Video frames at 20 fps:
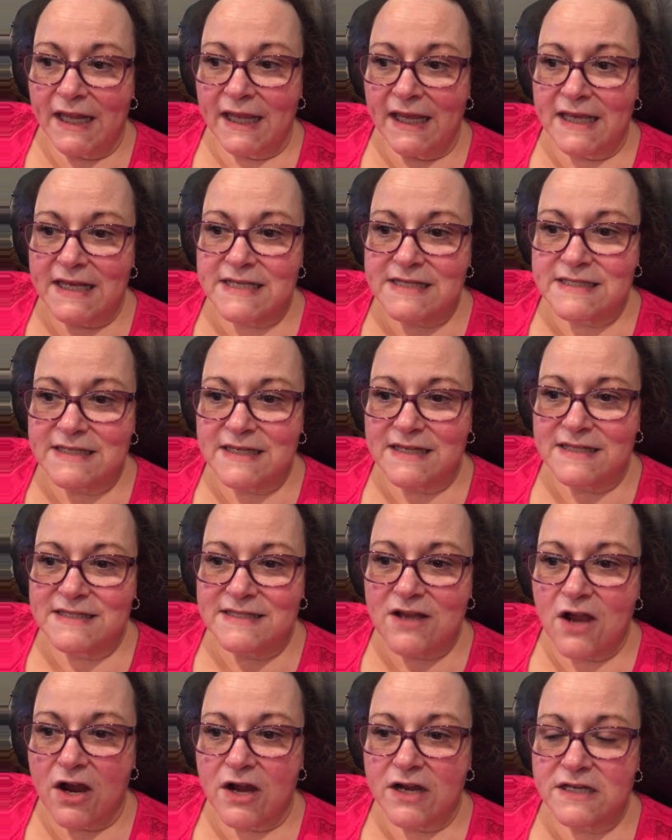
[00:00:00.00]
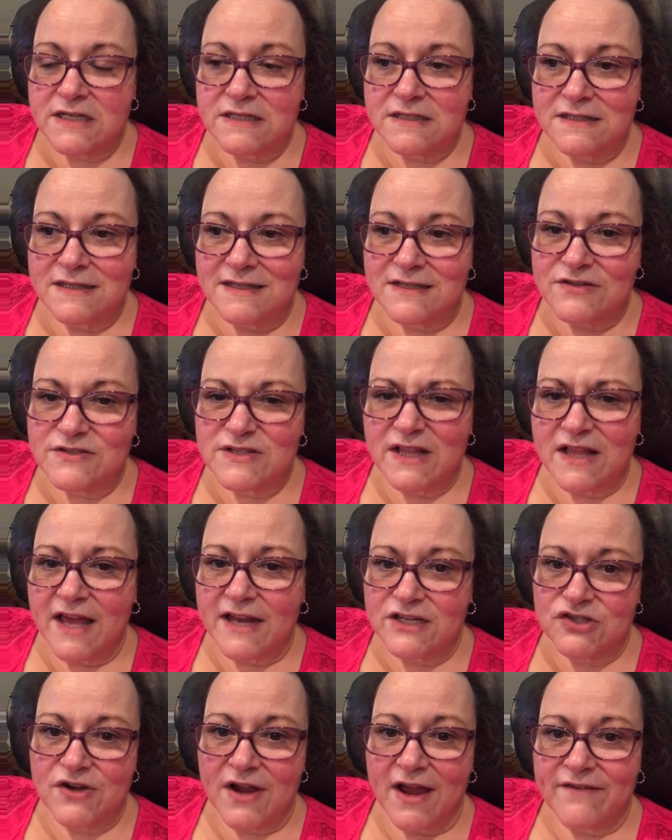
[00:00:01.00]
it's hard. There's a
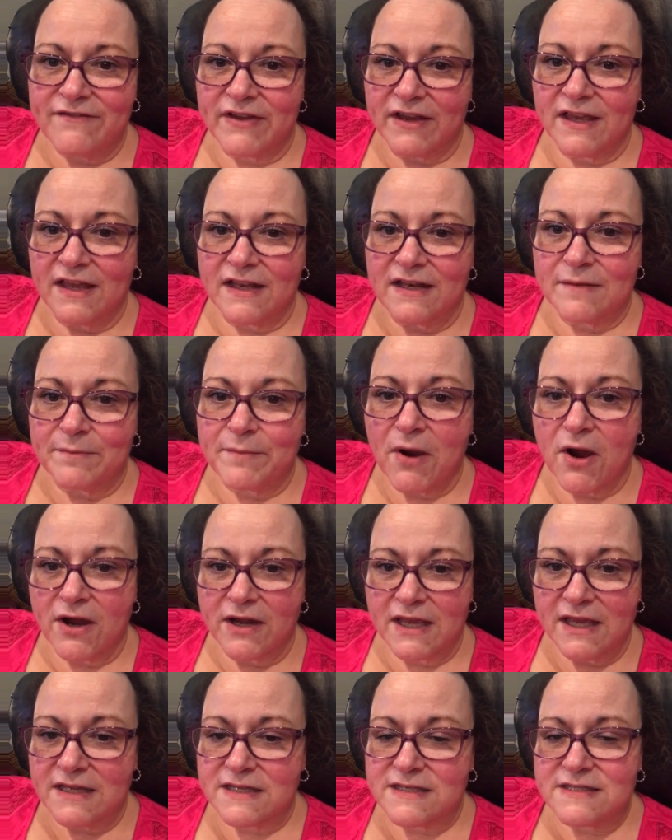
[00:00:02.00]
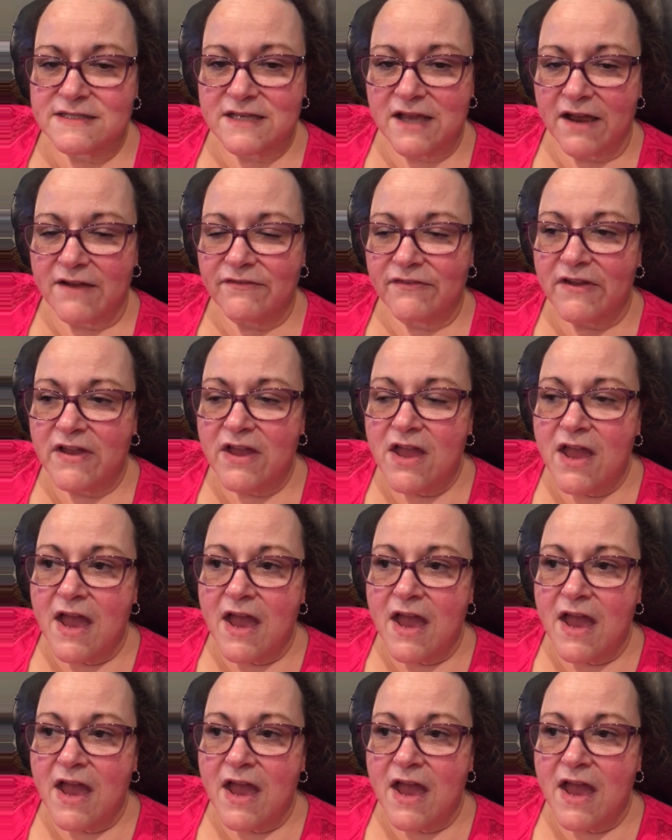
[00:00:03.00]
lot of traffic and parking is tough.